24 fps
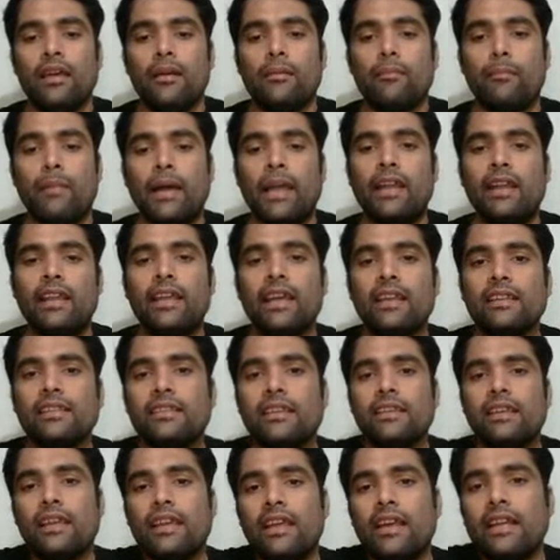My dear,
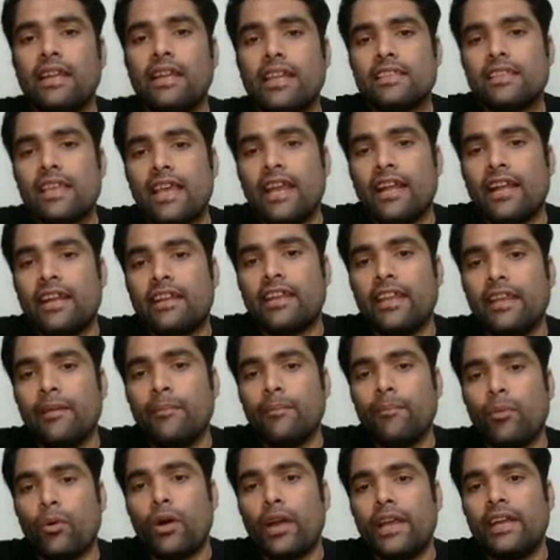it is
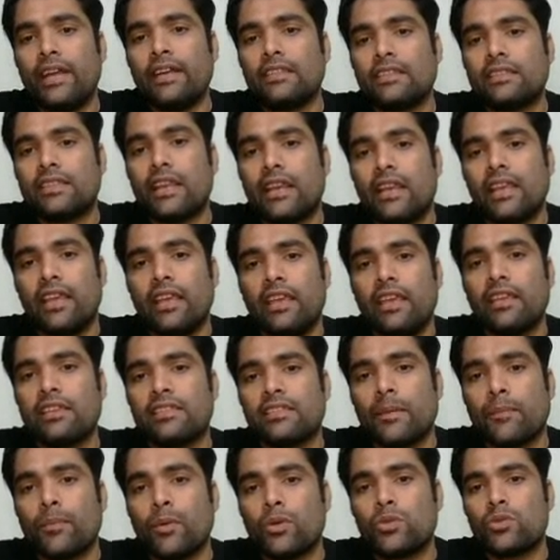18.3,
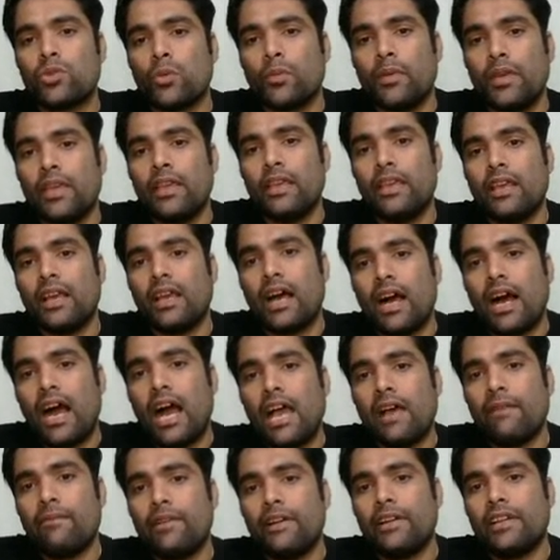supposed to be,
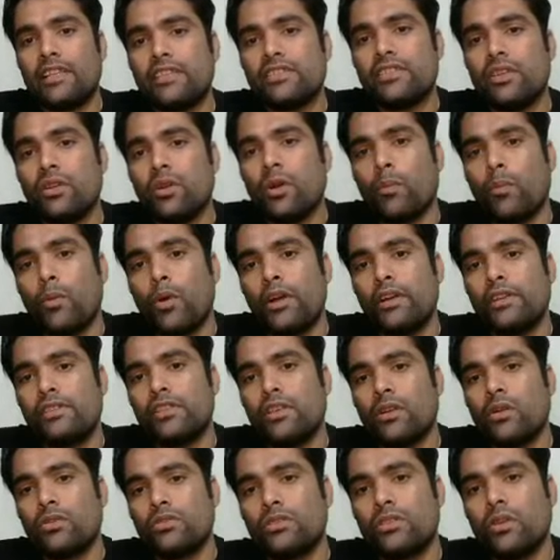I have written
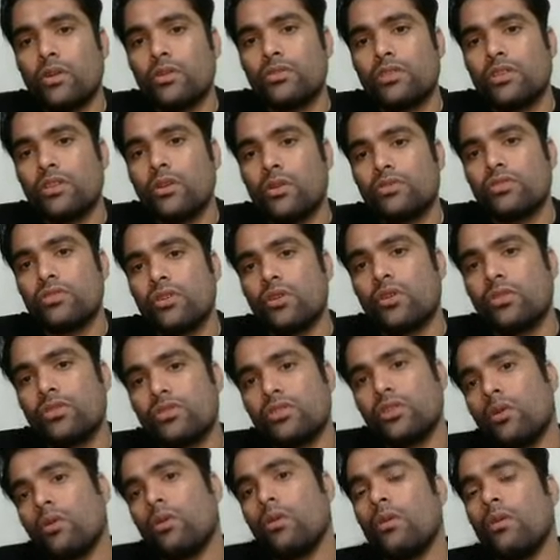
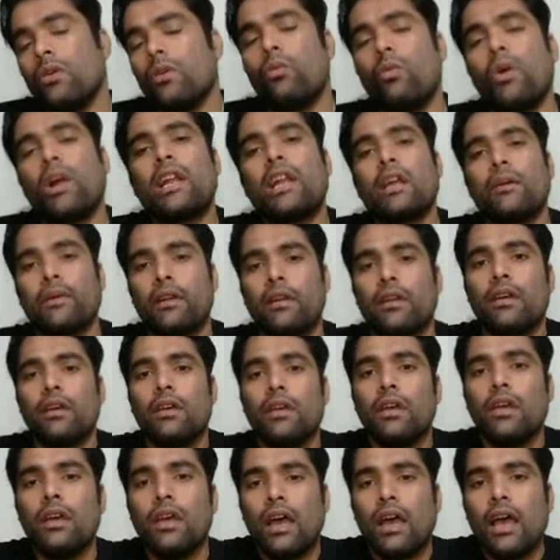0.00000, whatever.
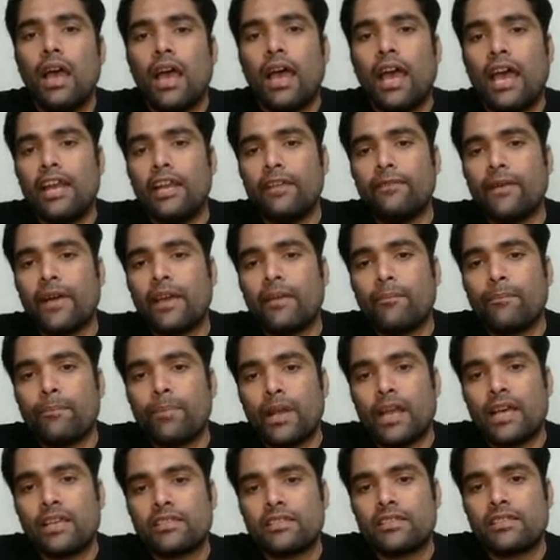And if I
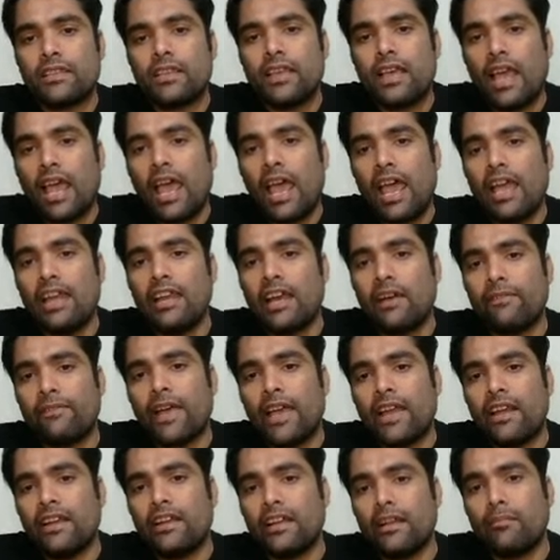plus, and if
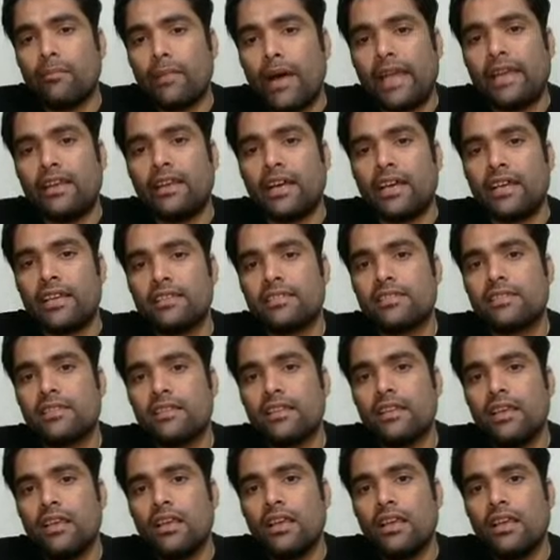I written minus